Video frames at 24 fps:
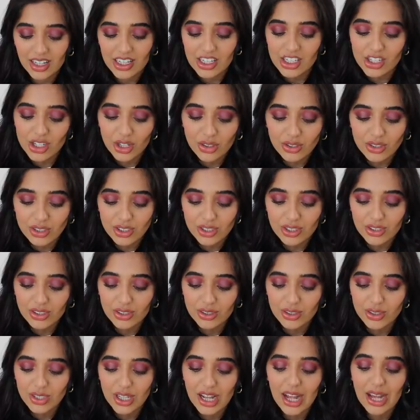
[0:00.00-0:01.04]
In
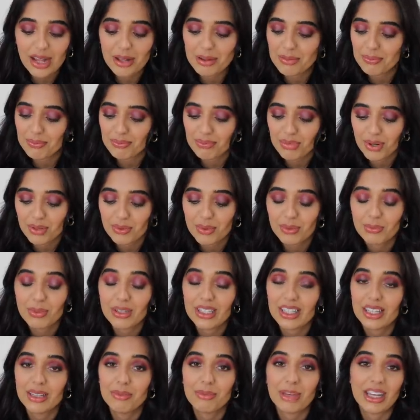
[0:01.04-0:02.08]
total, I
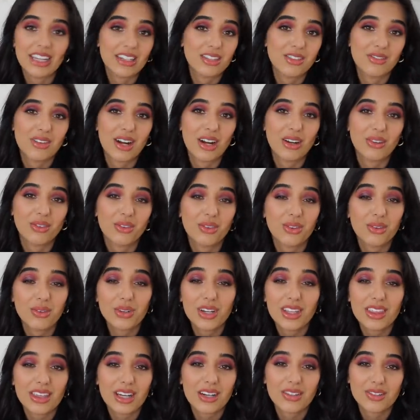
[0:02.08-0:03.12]
probably made around
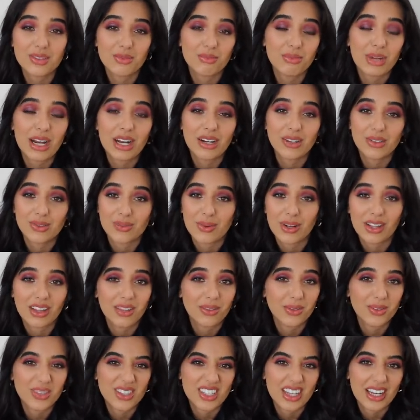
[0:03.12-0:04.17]
three thousand pounds while
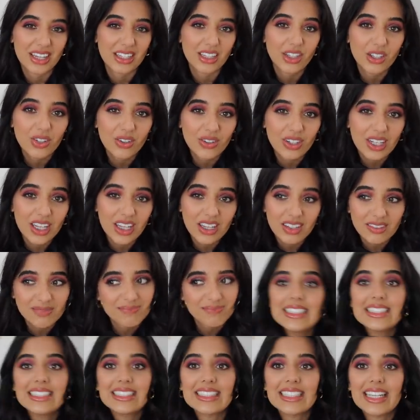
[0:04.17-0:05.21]
I was at uni.
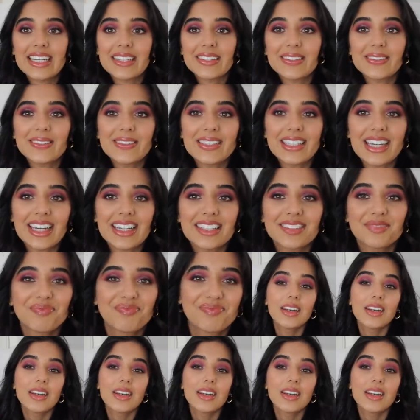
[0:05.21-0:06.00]
So yeah.